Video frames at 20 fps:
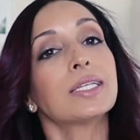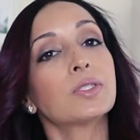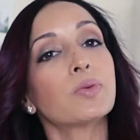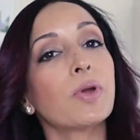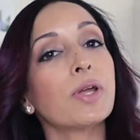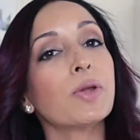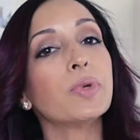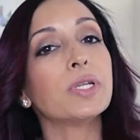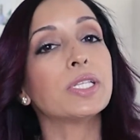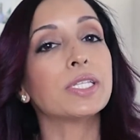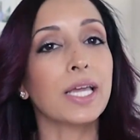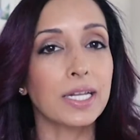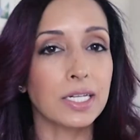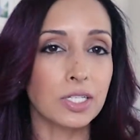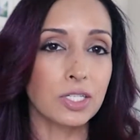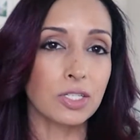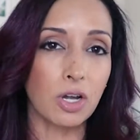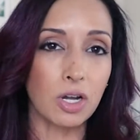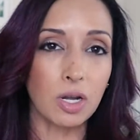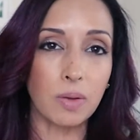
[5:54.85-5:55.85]
that's why we tend
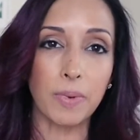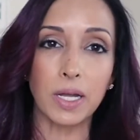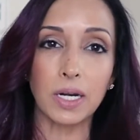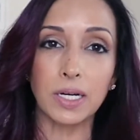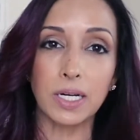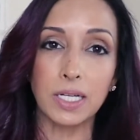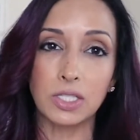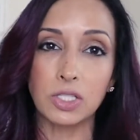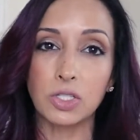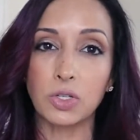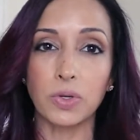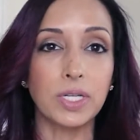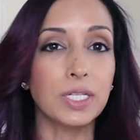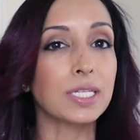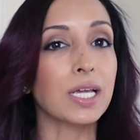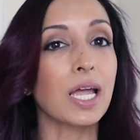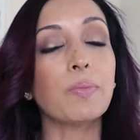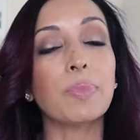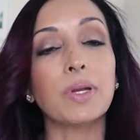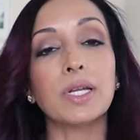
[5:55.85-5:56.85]
to talk about it as screen
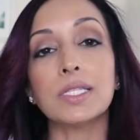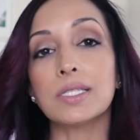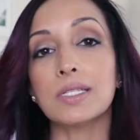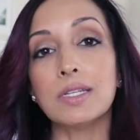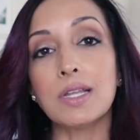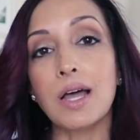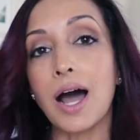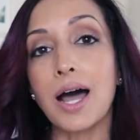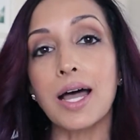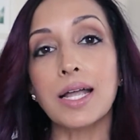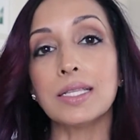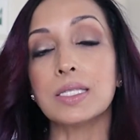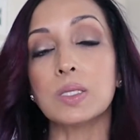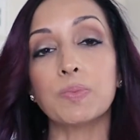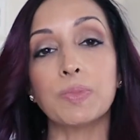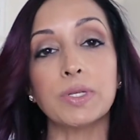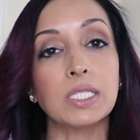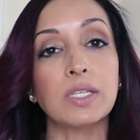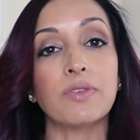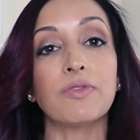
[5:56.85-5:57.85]
time, but it's not
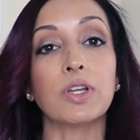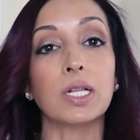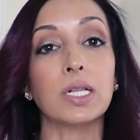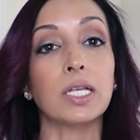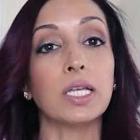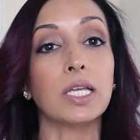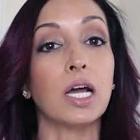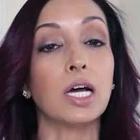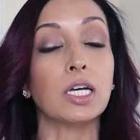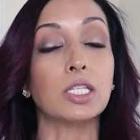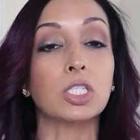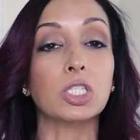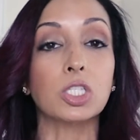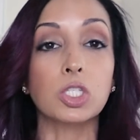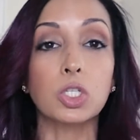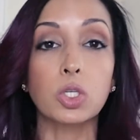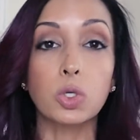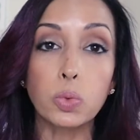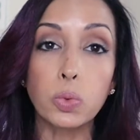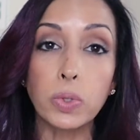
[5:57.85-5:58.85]
specifically a
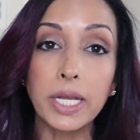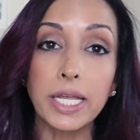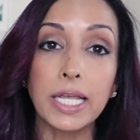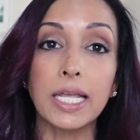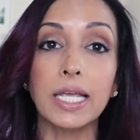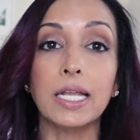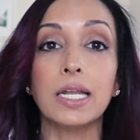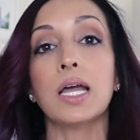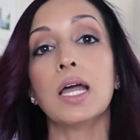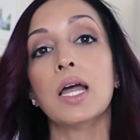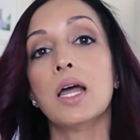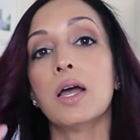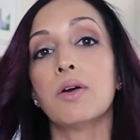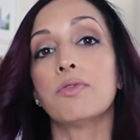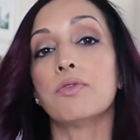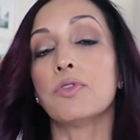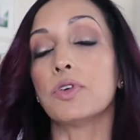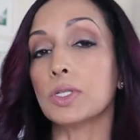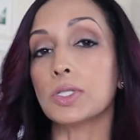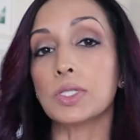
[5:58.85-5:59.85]
screen
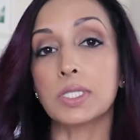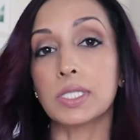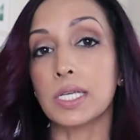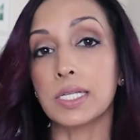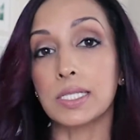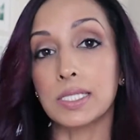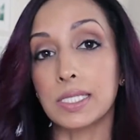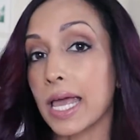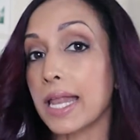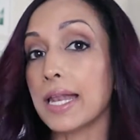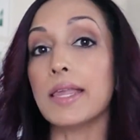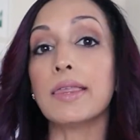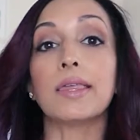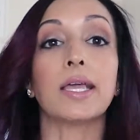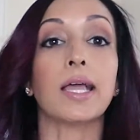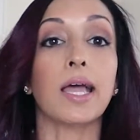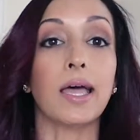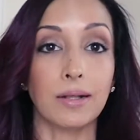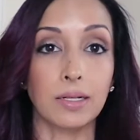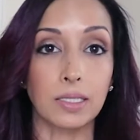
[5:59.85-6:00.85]
versus
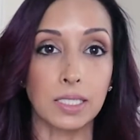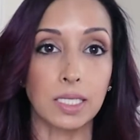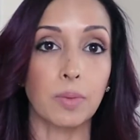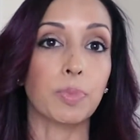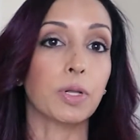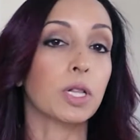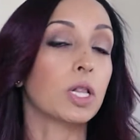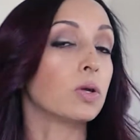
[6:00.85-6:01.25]
anything else up